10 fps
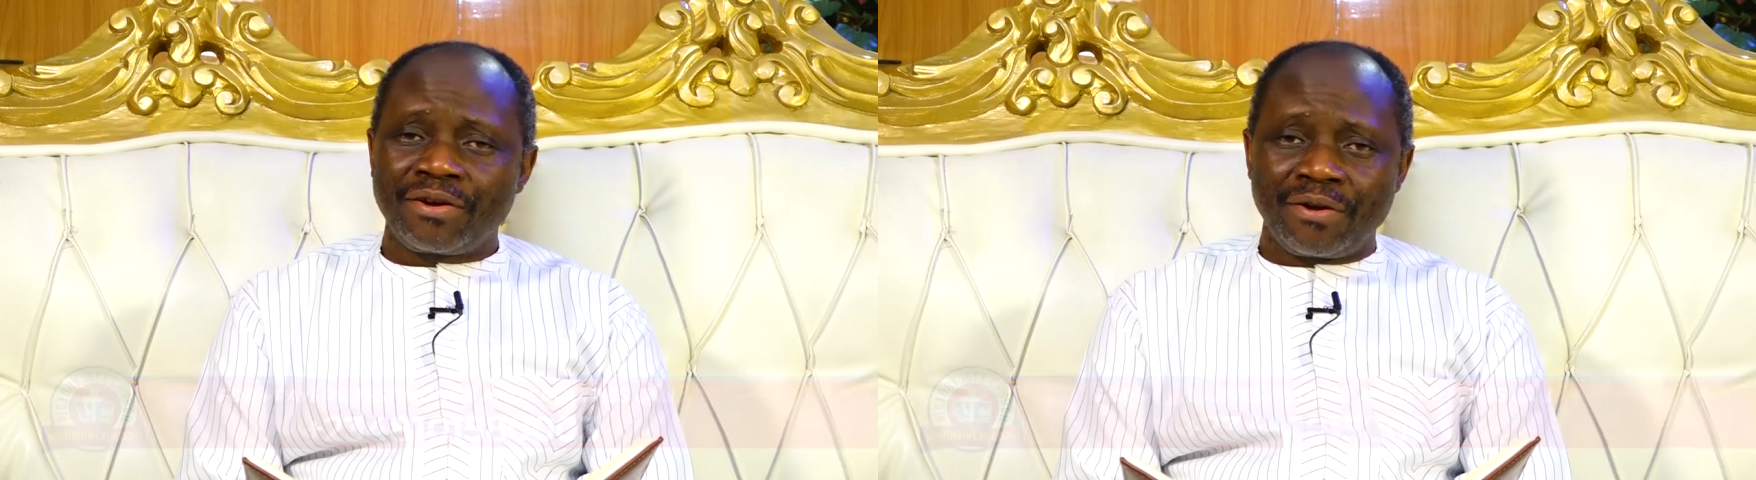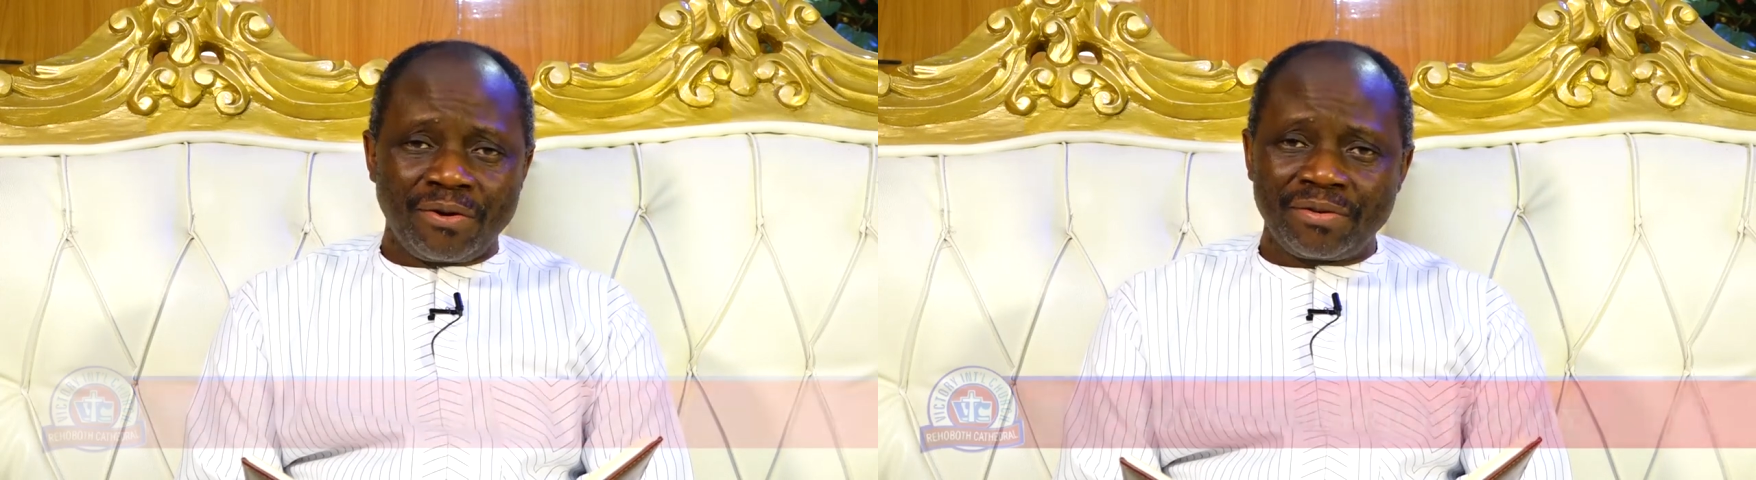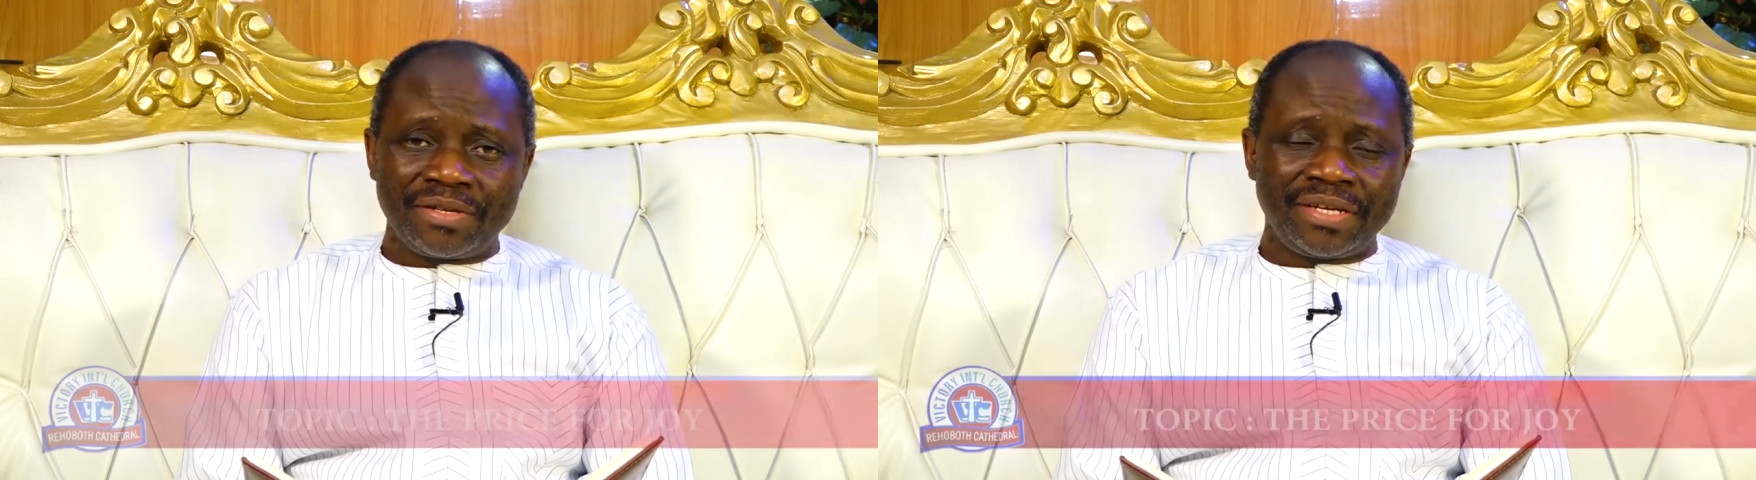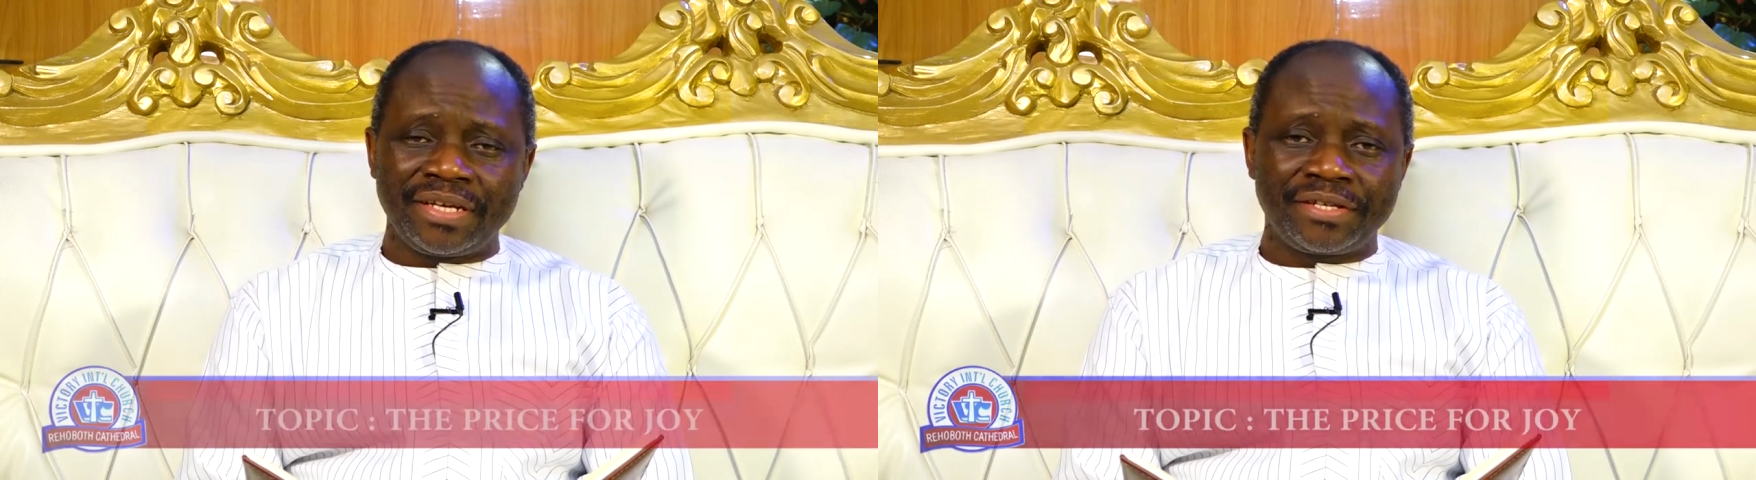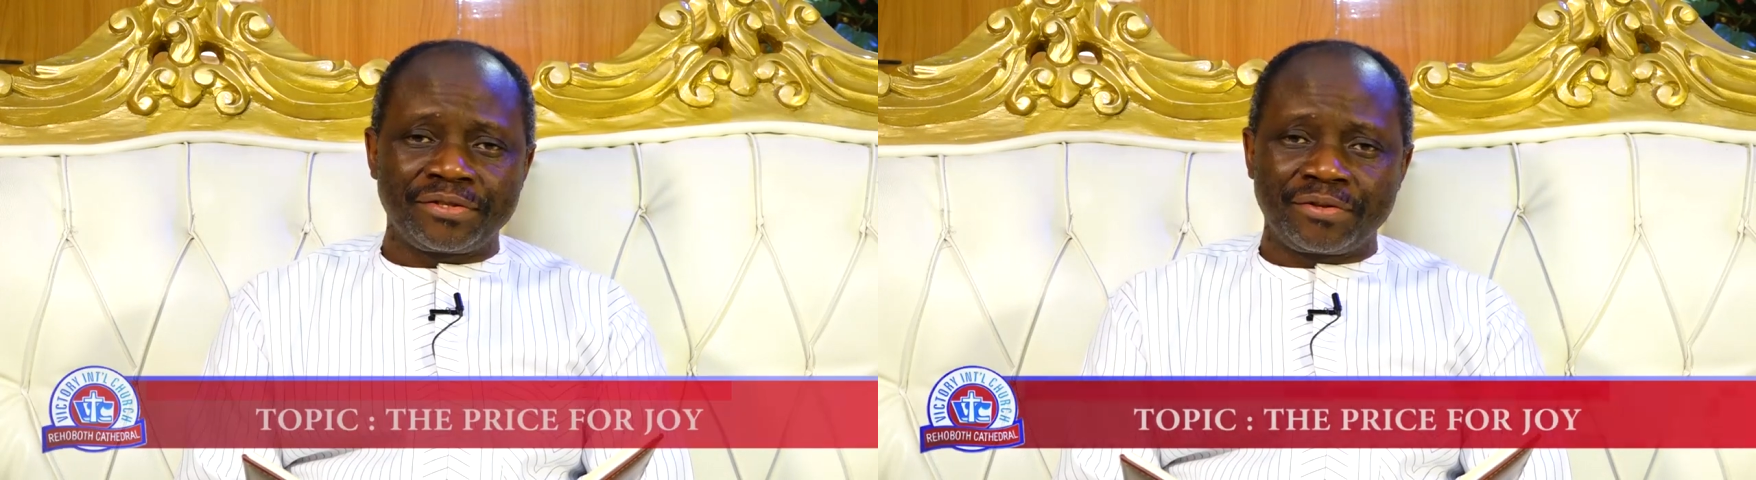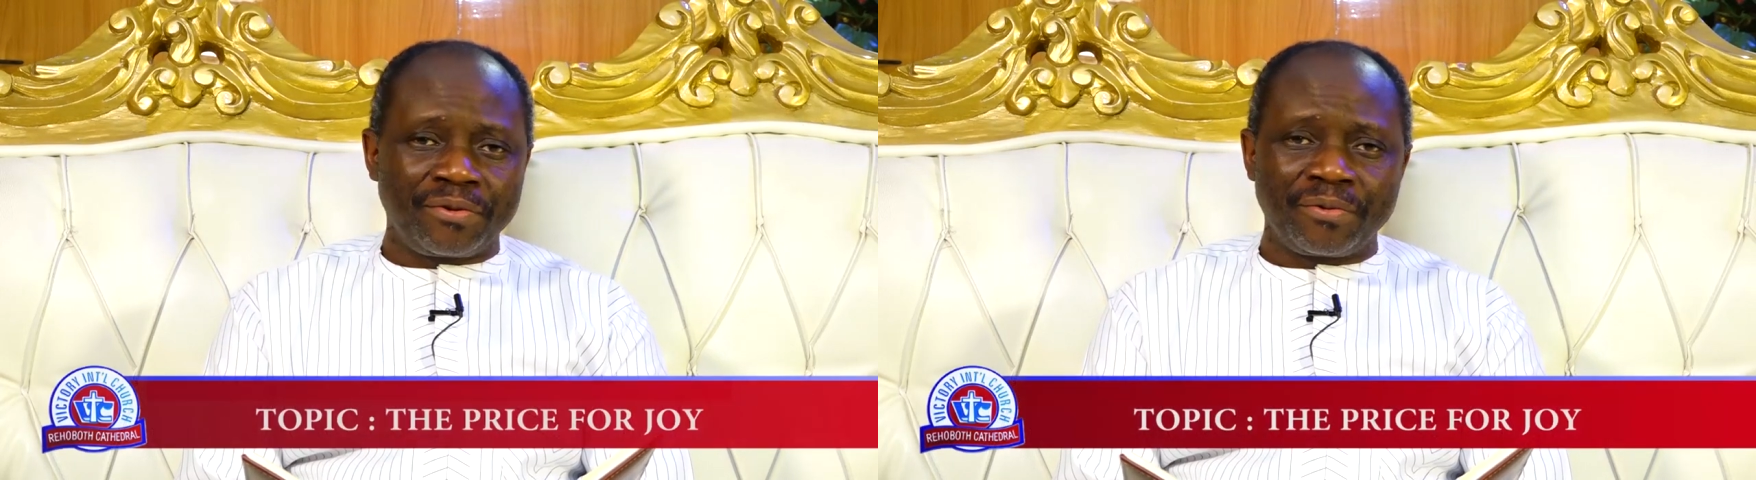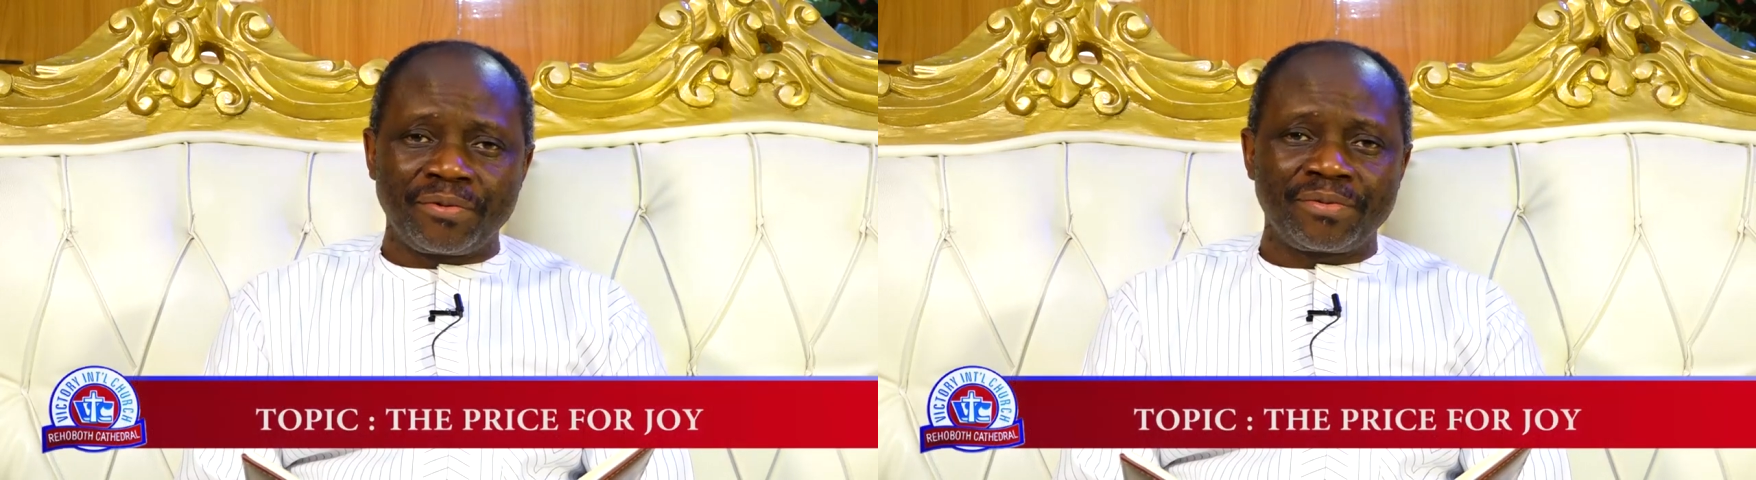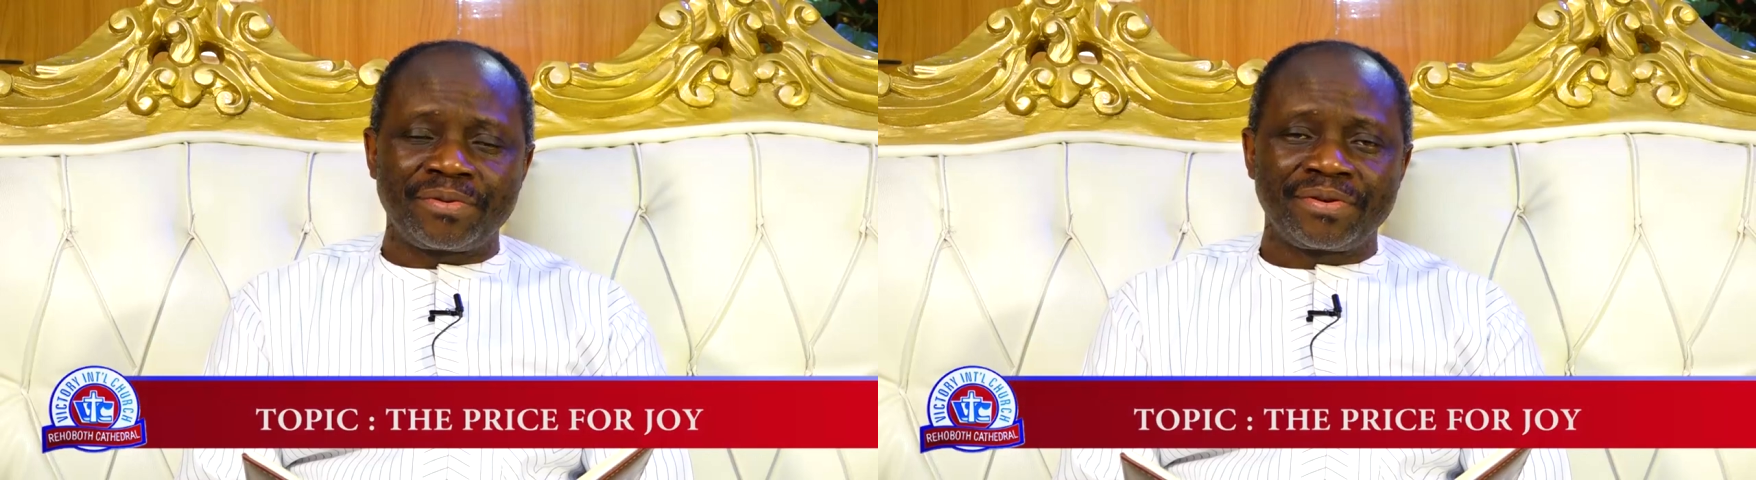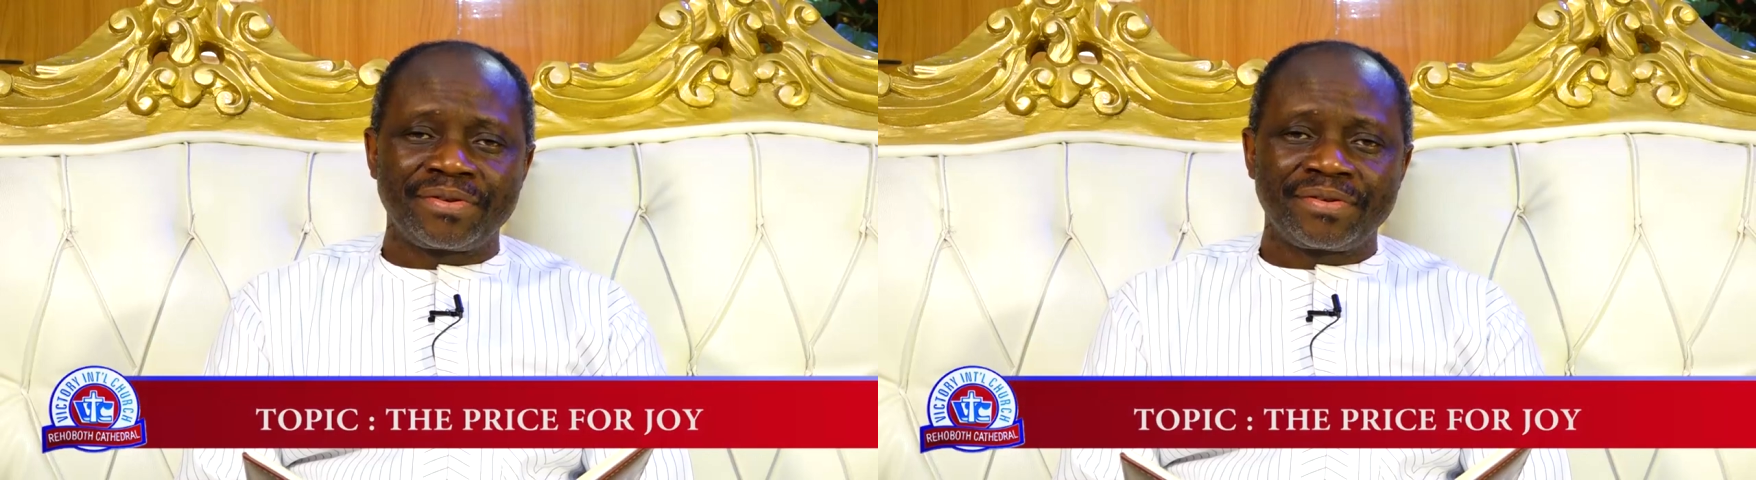God is good.